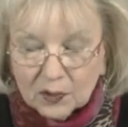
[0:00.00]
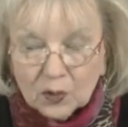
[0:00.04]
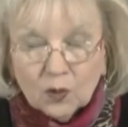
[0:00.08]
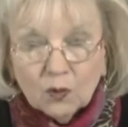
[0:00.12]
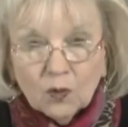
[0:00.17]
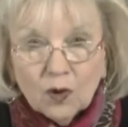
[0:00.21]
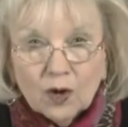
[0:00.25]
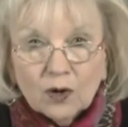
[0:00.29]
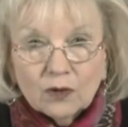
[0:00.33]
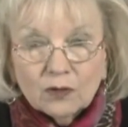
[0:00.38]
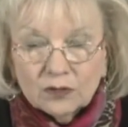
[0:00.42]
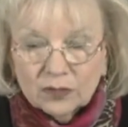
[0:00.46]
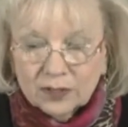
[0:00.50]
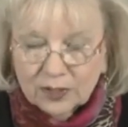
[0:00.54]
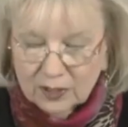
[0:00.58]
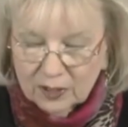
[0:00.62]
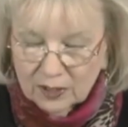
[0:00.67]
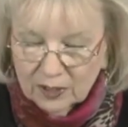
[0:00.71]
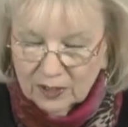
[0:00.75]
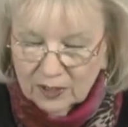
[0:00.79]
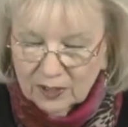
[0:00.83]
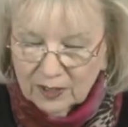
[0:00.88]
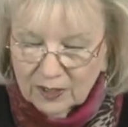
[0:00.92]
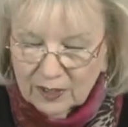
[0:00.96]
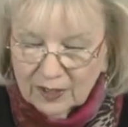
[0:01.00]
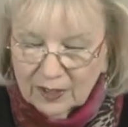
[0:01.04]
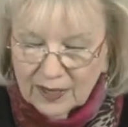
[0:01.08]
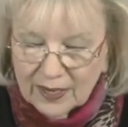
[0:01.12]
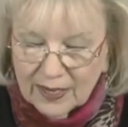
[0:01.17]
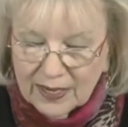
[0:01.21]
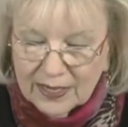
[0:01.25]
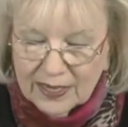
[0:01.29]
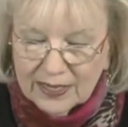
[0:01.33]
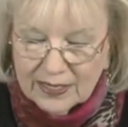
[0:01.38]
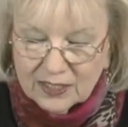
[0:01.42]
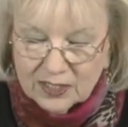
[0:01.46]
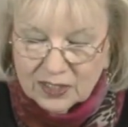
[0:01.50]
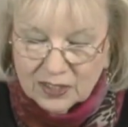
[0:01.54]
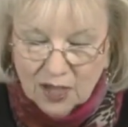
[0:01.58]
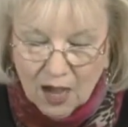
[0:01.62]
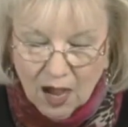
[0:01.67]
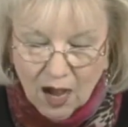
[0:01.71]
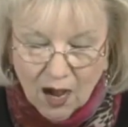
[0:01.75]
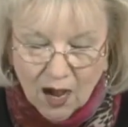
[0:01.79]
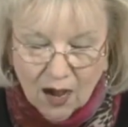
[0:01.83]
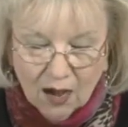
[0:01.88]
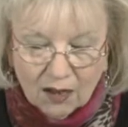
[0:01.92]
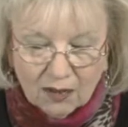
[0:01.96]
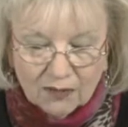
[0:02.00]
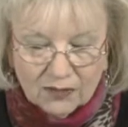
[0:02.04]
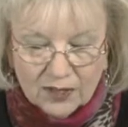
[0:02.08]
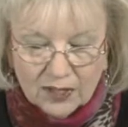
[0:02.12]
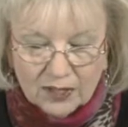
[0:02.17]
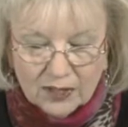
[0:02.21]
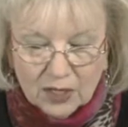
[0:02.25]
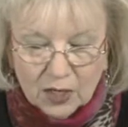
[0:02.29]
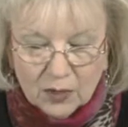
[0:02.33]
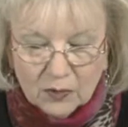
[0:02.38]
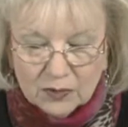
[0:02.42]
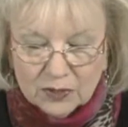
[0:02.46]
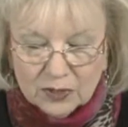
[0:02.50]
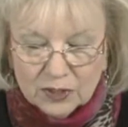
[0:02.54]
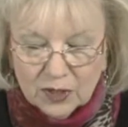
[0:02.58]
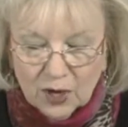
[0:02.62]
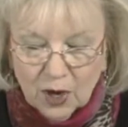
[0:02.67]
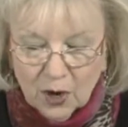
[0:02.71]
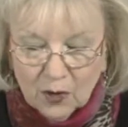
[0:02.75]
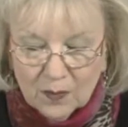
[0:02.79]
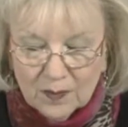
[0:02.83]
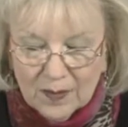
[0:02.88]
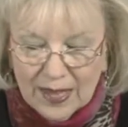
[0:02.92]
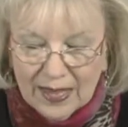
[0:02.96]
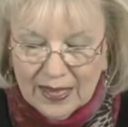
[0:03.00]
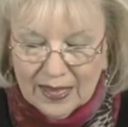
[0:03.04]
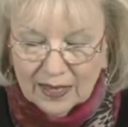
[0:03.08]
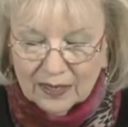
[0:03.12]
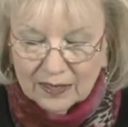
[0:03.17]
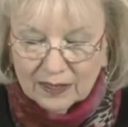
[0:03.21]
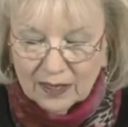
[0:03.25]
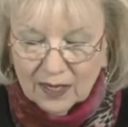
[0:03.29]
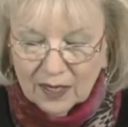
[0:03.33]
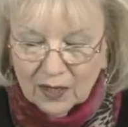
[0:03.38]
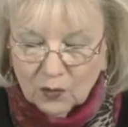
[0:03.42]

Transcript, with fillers: Quote, "He saw that there was no man